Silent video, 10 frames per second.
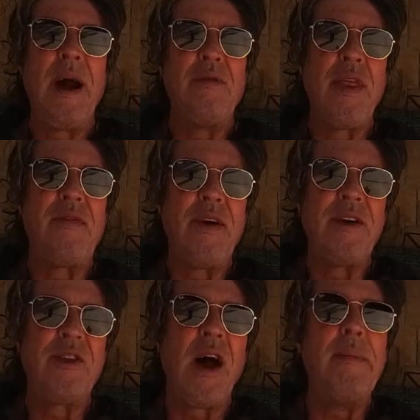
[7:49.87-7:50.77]
and for the
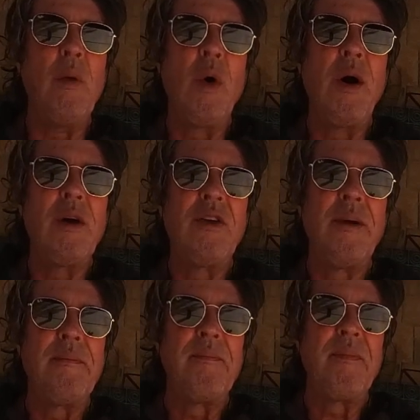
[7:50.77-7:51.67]
first time it worked.
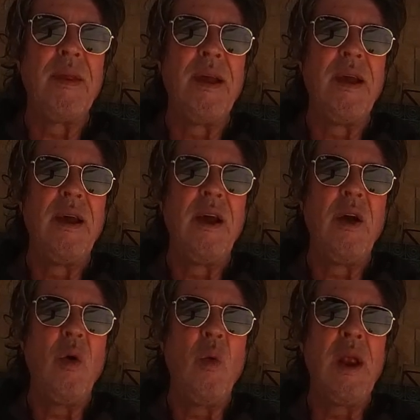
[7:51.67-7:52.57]

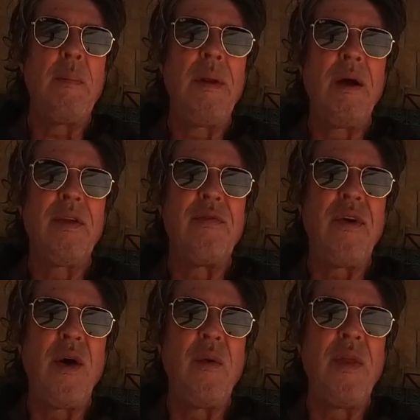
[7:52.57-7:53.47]
When I plugged the
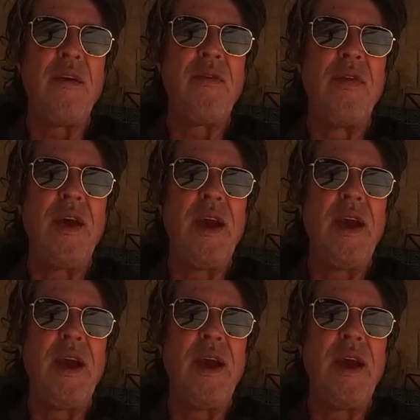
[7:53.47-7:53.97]
phone with I've